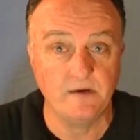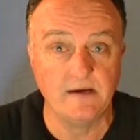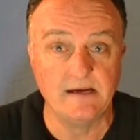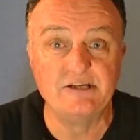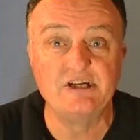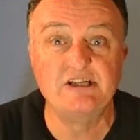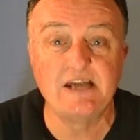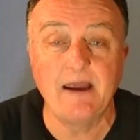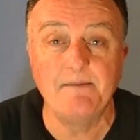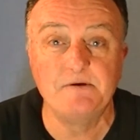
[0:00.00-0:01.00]
is
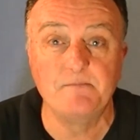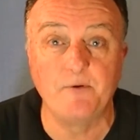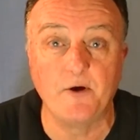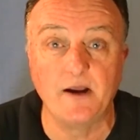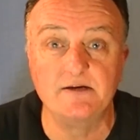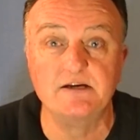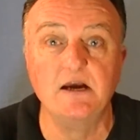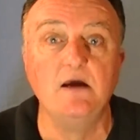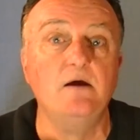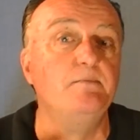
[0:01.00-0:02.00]
stamped upon us
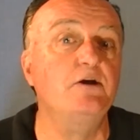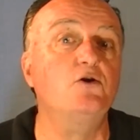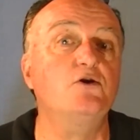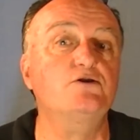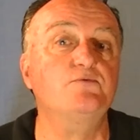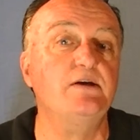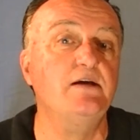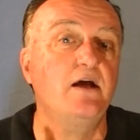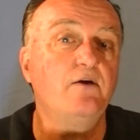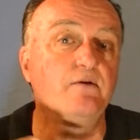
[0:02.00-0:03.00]
because we
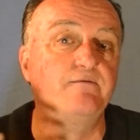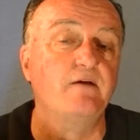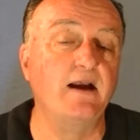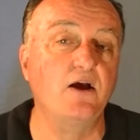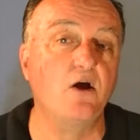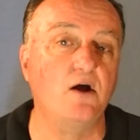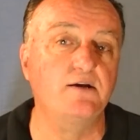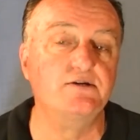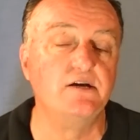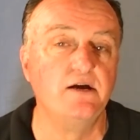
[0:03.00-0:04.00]
reflect
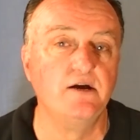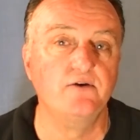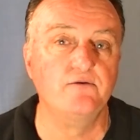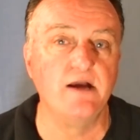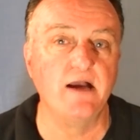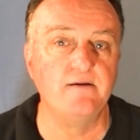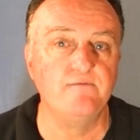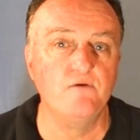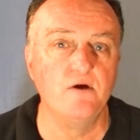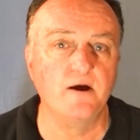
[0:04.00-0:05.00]
God's creative
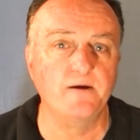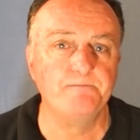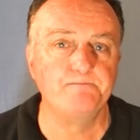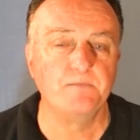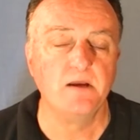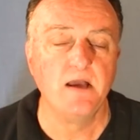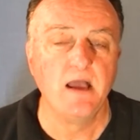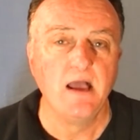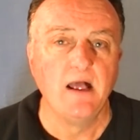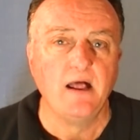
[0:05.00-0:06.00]
work.
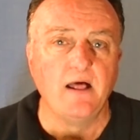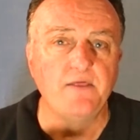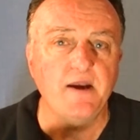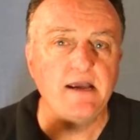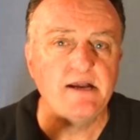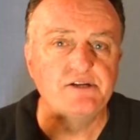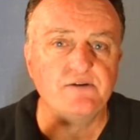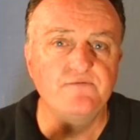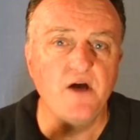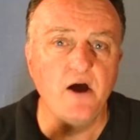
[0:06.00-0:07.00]
And that each
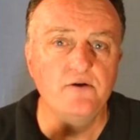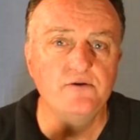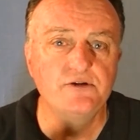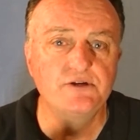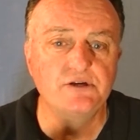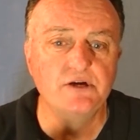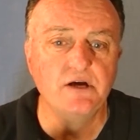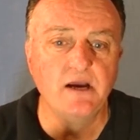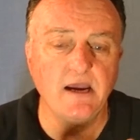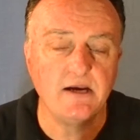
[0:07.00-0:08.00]
of those
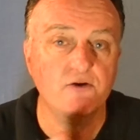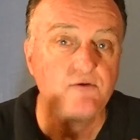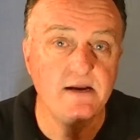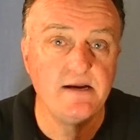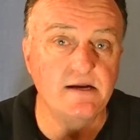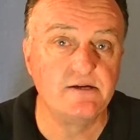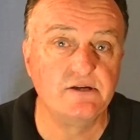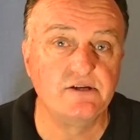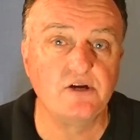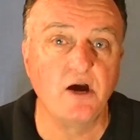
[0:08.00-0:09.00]
ingredients
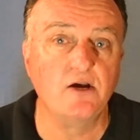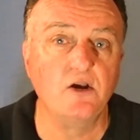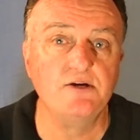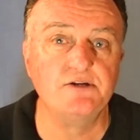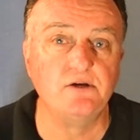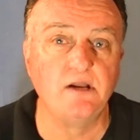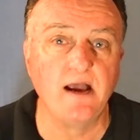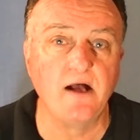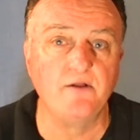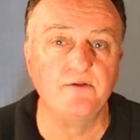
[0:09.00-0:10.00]
to psychological
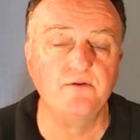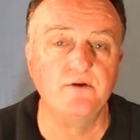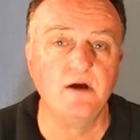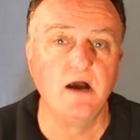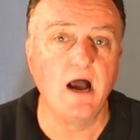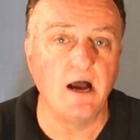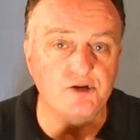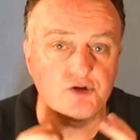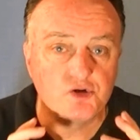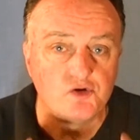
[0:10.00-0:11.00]
health are
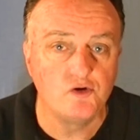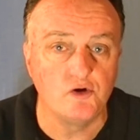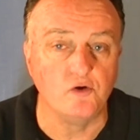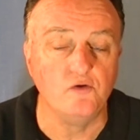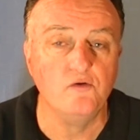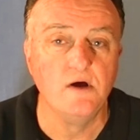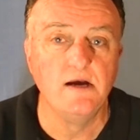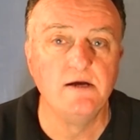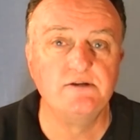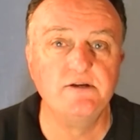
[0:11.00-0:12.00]
true
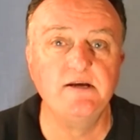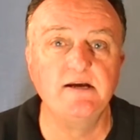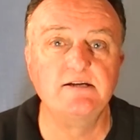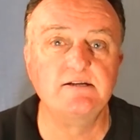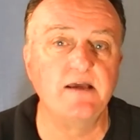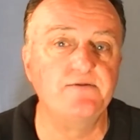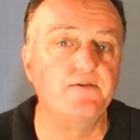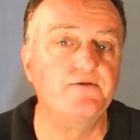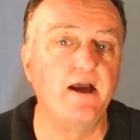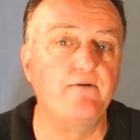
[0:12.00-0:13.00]
to the extent
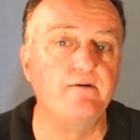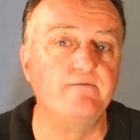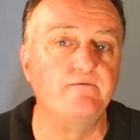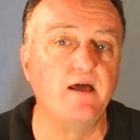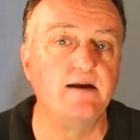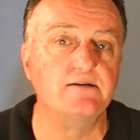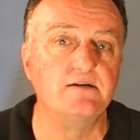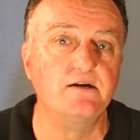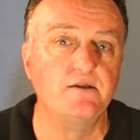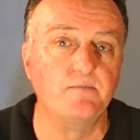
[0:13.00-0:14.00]
that they reflect
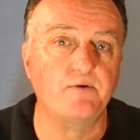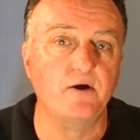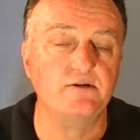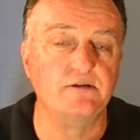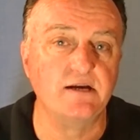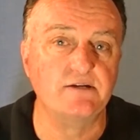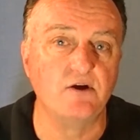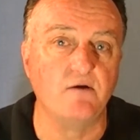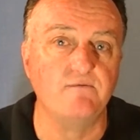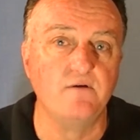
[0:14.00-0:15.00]
the process
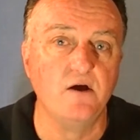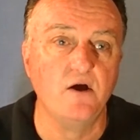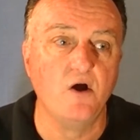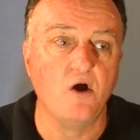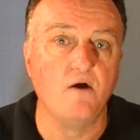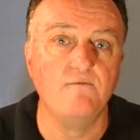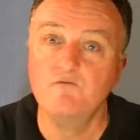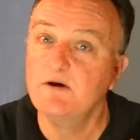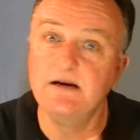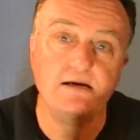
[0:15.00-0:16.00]
of
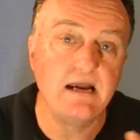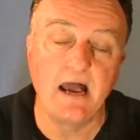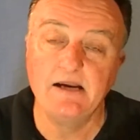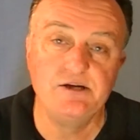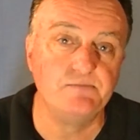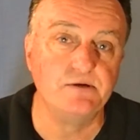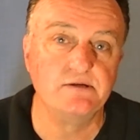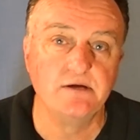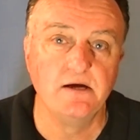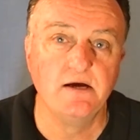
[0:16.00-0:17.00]

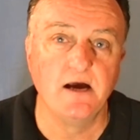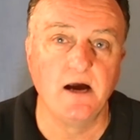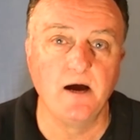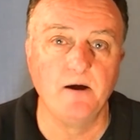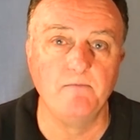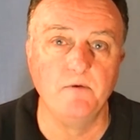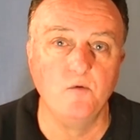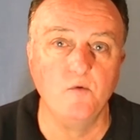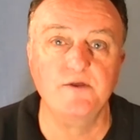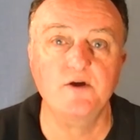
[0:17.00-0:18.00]
re-engagement
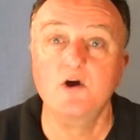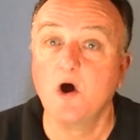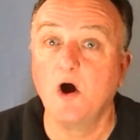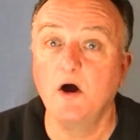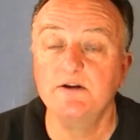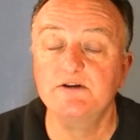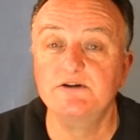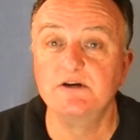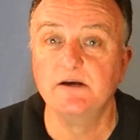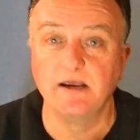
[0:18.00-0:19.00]
with
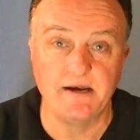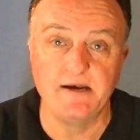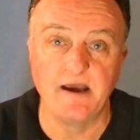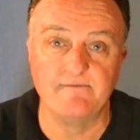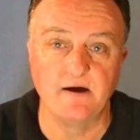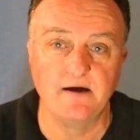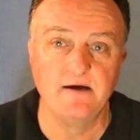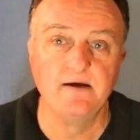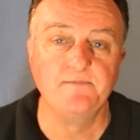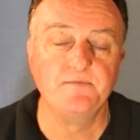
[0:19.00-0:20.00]
God's endeavour
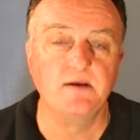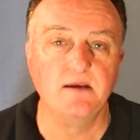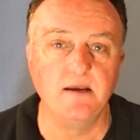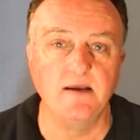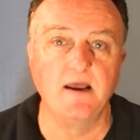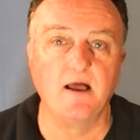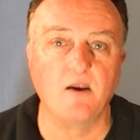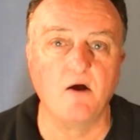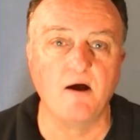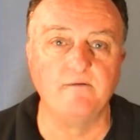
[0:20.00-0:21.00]
in our
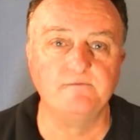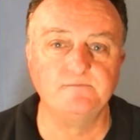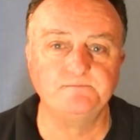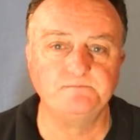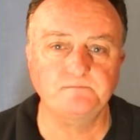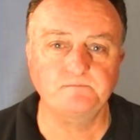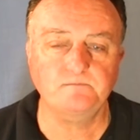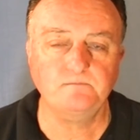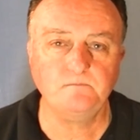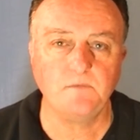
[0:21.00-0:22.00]
life.
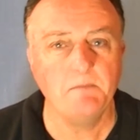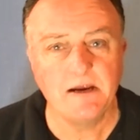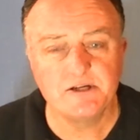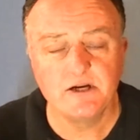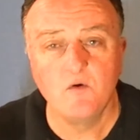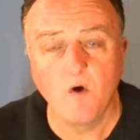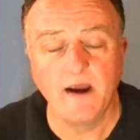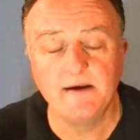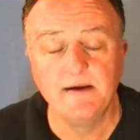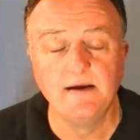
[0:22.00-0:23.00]
I'm actually
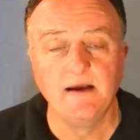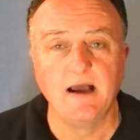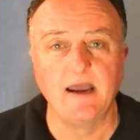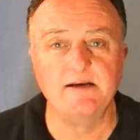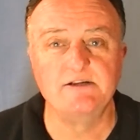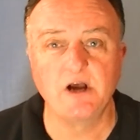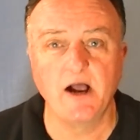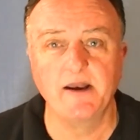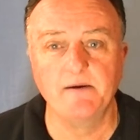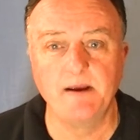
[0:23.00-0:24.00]
quite
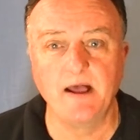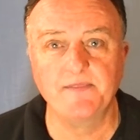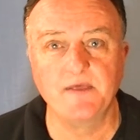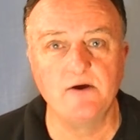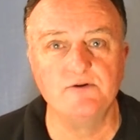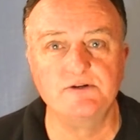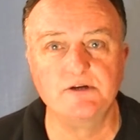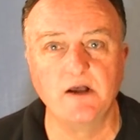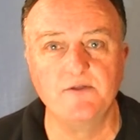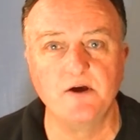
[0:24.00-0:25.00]
excited about
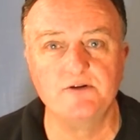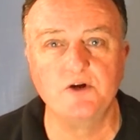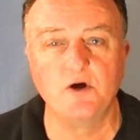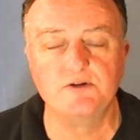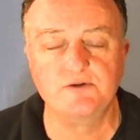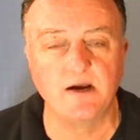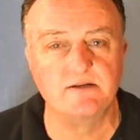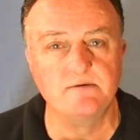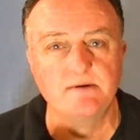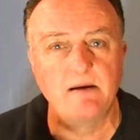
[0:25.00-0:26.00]
those
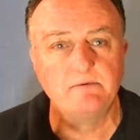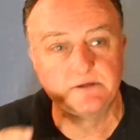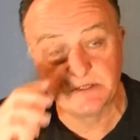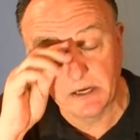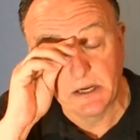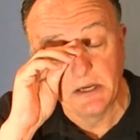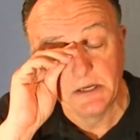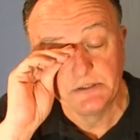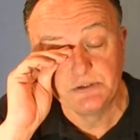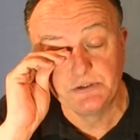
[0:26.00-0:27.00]
constructs, and to be able to
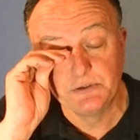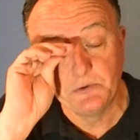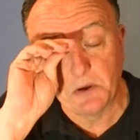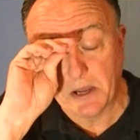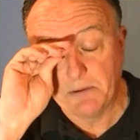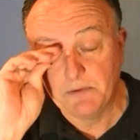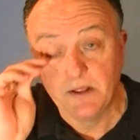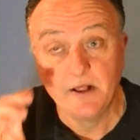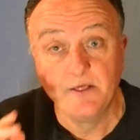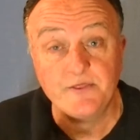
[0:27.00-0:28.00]

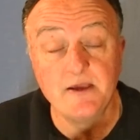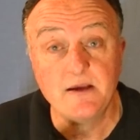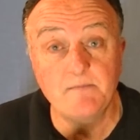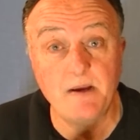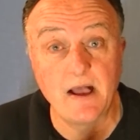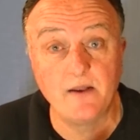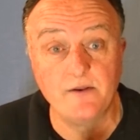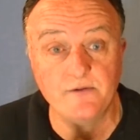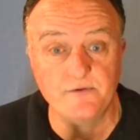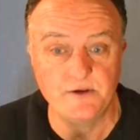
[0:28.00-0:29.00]
think
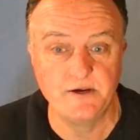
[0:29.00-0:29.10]
about the